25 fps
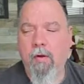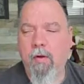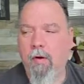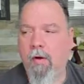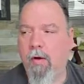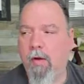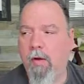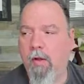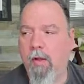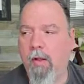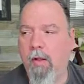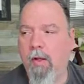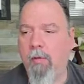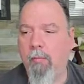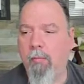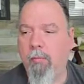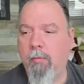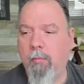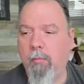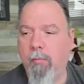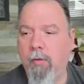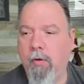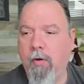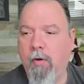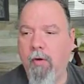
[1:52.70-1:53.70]
online
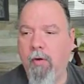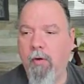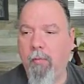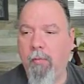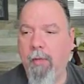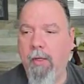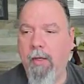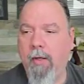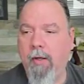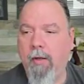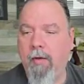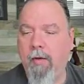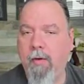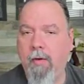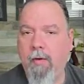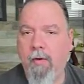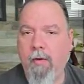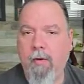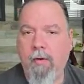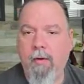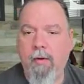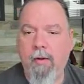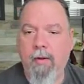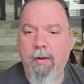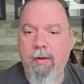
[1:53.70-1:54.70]
with print on demand,
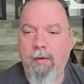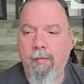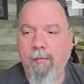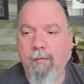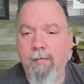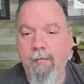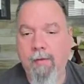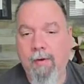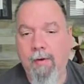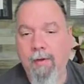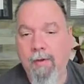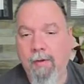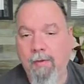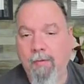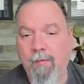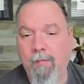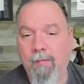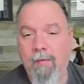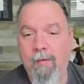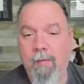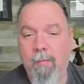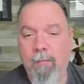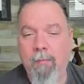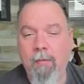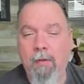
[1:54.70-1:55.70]
it's not
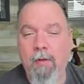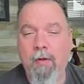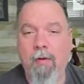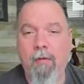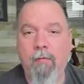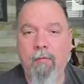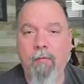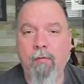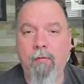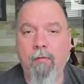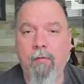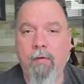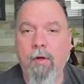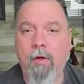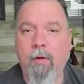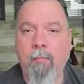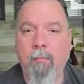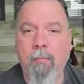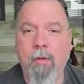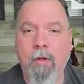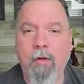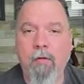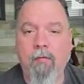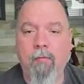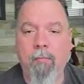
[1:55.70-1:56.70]
easy because there's not
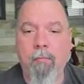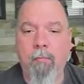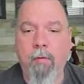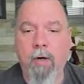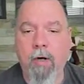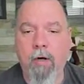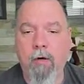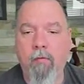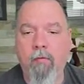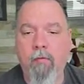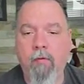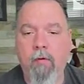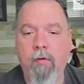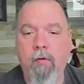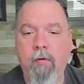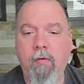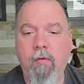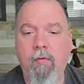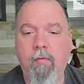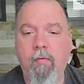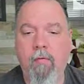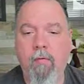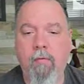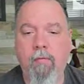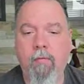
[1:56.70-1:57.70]
much margin.
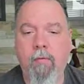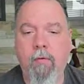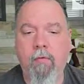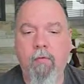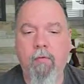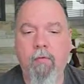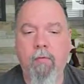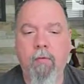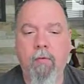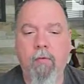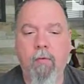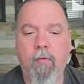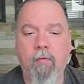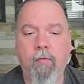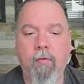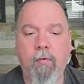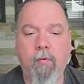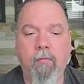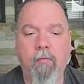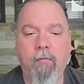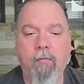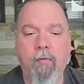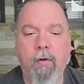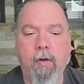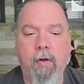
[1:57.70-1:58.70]
So if you sold a
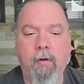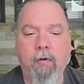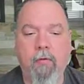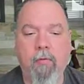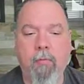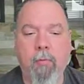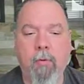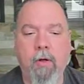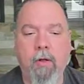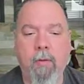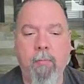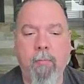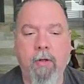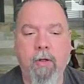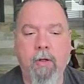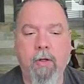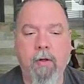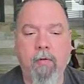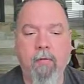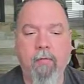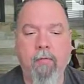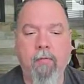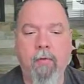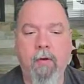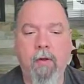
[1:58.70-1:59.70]
shirt for like 20
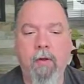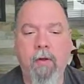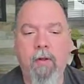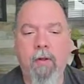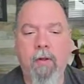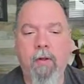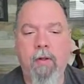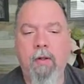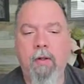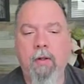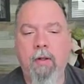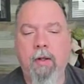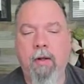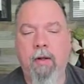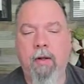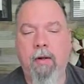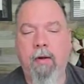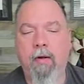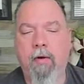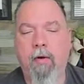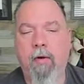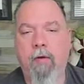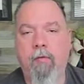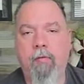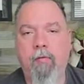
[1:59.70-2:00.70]
bucks and it
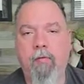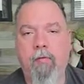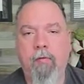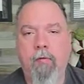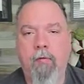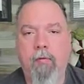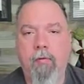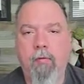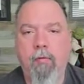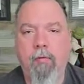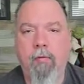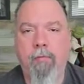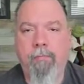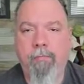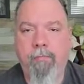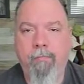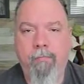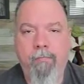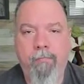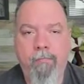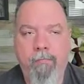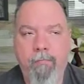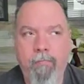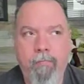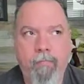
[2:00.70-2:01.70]
costs you,
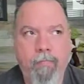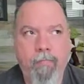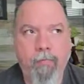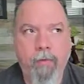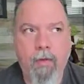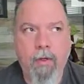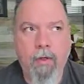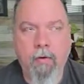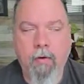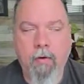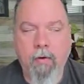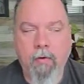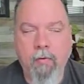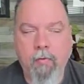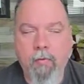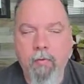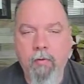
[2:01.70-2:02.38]
I don't know,